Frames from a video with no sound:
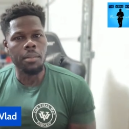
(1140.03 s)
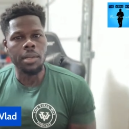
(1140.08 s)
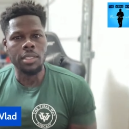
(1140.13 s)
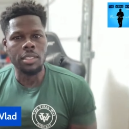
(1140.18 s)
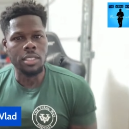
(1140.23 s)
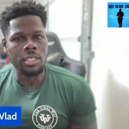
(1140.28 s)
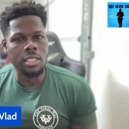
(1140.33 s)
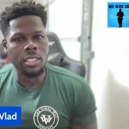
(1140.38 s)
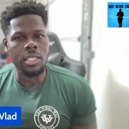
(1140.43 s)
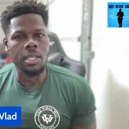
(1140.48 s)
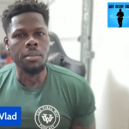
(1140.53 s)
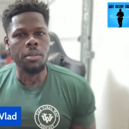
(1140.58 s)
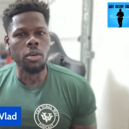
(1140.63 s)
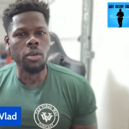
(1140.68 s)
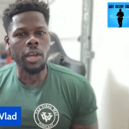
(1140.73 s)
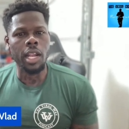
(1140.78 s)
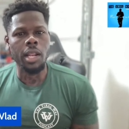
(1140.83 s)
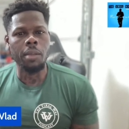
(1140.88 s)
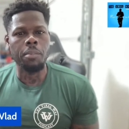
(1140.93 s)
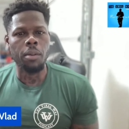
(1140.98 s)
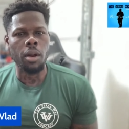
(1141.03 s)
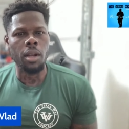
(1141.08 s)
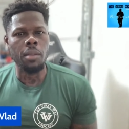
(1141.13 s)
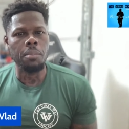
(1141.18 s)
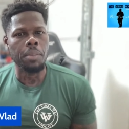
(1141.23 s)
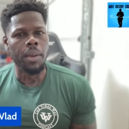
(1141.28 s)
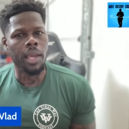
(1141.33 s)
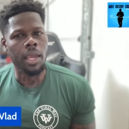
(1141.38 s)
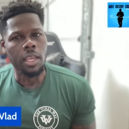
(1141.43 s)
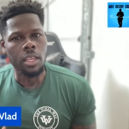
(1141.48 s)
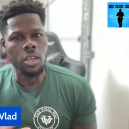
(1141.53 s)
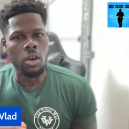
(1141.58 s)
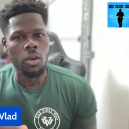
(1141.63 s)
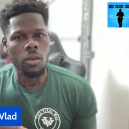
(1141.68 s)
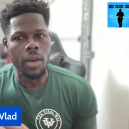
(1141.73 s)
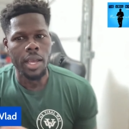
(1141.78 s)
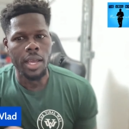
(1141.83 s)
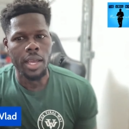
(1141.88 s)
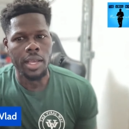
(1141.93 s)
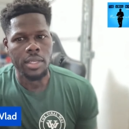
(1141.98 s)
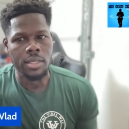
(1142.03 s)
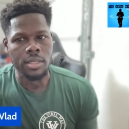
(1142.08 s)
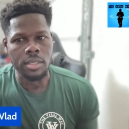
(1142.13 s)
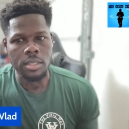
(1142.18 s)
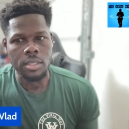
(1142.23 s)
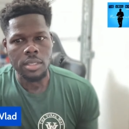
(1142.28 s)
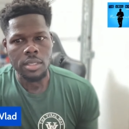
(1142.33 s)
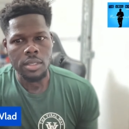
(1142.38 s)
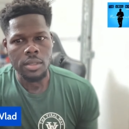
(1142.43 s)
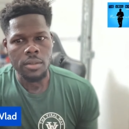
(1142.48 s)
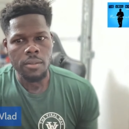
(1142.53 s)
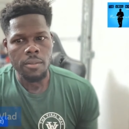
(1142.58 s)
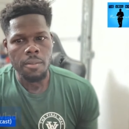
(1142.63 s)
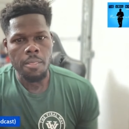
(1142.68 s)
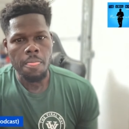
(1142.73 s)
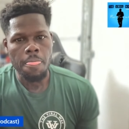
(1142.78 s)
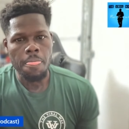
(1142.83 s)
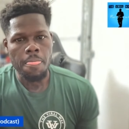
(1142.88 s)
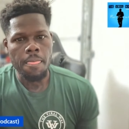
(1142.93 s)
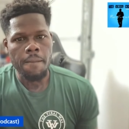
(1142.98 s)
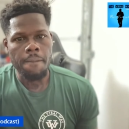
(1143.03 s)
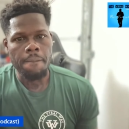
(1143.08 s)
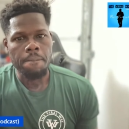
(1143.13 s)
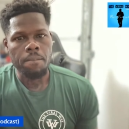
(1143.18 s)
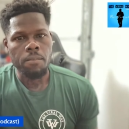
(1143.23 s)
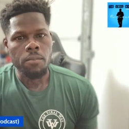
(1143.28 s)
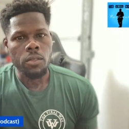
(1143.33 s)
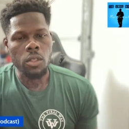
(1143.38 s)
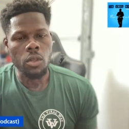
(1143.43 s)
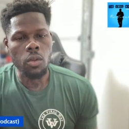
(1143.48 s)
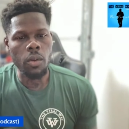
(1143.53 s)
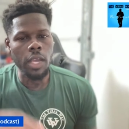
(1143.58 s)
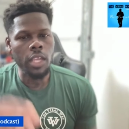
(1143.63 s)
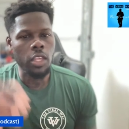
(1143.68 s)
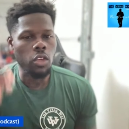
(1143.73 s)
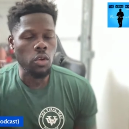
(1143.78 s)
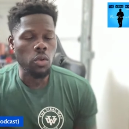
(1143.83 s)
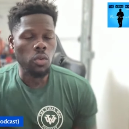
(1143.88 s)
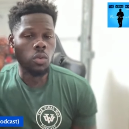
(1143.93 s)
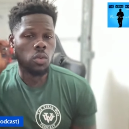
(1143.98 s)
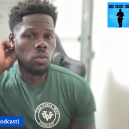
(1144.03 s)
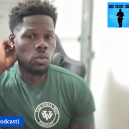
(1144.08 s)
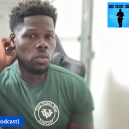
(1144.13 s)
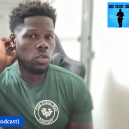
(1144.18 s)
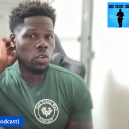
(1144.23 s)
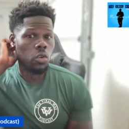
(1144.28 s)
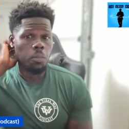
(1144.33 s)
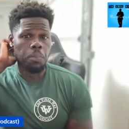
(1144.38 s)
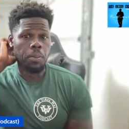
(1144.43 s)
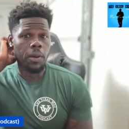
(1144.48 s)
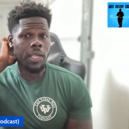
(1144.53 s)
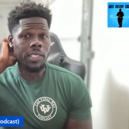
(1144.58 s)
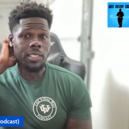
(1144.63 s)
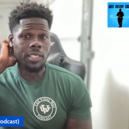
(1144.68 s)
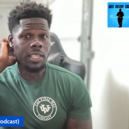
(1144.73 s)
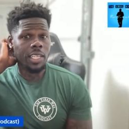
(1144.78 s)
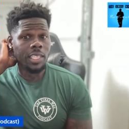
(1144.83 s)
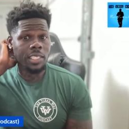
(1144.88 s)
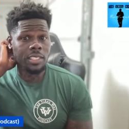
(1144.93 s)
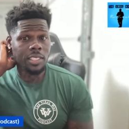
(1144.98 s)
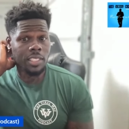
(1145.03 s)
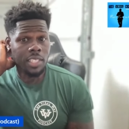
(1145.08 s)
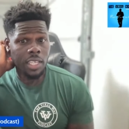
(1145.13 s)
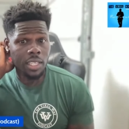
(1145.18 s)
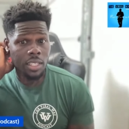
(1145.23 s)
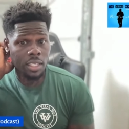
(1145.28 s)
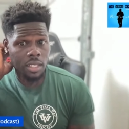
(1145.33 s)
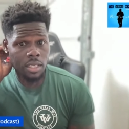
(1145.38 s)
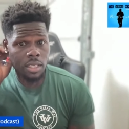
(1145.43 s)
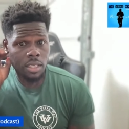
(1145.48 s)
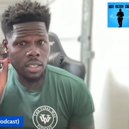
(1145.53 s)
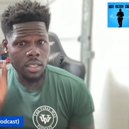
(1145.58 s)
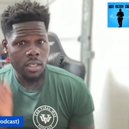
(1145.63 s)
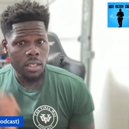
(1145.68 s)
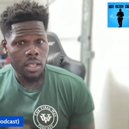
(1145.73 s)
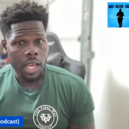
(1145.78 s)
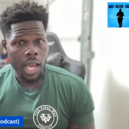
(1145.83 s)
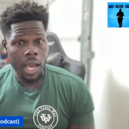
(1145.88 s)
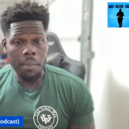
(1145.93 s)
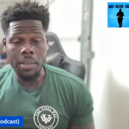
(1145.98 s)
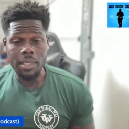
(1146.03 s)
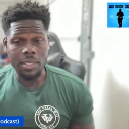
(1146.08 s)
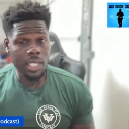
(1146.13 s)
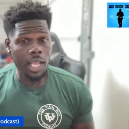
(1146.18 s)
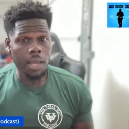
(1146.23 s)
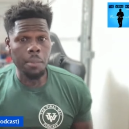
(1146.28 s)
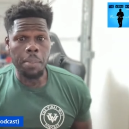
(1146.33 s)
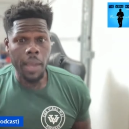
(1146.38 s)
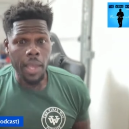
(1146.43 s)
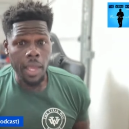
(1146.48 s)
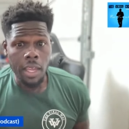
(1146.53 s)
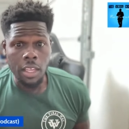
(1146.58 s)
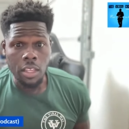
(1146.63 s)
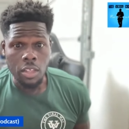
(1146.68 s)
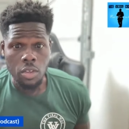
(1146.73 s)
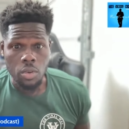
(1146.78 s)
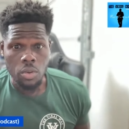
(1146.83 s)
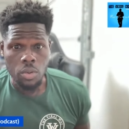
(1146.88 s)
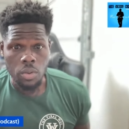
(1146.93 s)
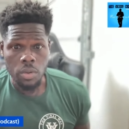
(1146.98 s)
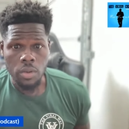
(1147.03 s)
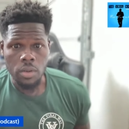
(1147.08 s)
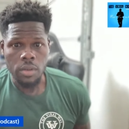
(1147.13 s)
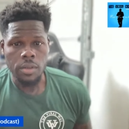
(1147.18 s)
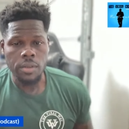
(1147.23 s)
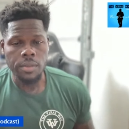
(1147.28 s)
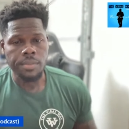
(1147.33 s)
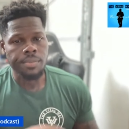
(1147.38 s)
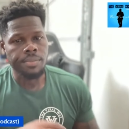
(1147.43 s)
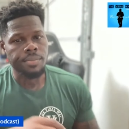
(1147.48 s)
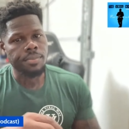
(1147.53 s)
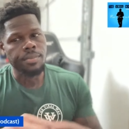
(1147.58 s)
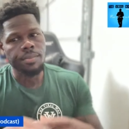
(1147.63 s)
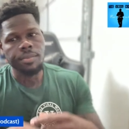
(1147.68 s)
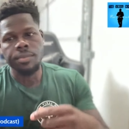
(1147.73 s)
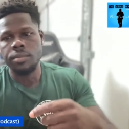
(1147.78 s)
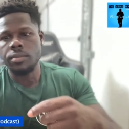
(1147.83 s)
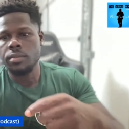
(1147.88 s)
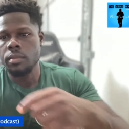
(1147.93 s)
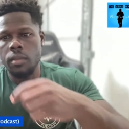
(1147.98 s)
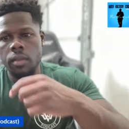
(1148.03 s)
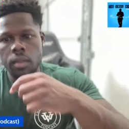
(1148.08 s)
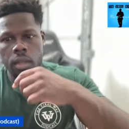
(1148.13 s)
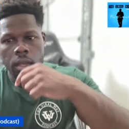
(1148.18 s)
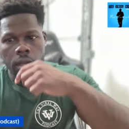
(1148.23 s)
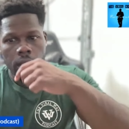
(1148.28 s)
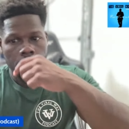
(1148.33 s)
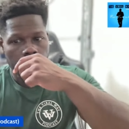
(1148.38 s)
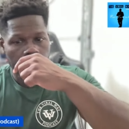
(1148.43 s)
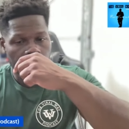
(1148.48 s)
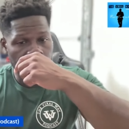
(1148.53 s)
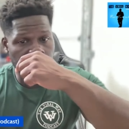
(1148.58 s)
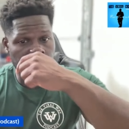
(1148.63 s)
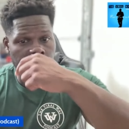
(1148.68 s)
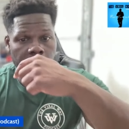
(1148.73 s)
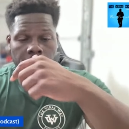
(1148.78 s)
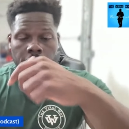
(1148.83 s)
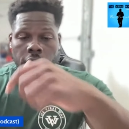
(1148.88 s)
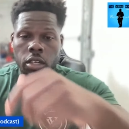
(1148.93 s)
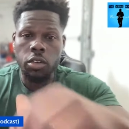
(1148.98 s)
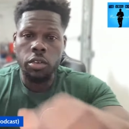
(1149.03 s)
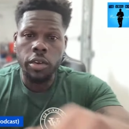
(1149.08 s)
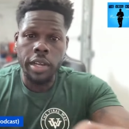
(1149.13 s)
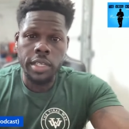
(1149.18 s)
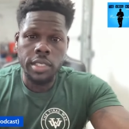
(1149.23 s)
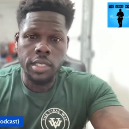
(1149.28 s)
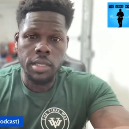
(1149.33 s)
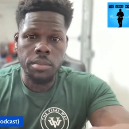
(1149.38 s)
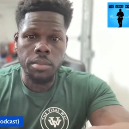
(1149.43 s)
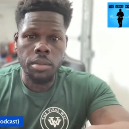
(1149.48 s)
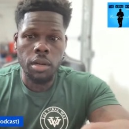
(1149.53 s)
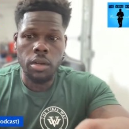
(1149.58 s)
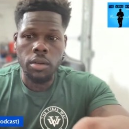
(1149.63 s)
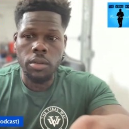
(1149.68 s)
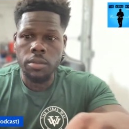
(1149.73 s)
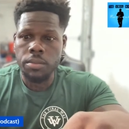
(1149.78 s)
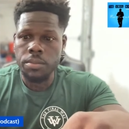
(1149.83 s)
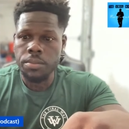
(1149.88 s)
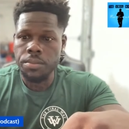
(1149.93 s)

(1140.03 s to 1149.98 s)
much is the Democratic Party paying your ass? The way you you pressing this shit, how much are they paying you? This nigga crazy, bro.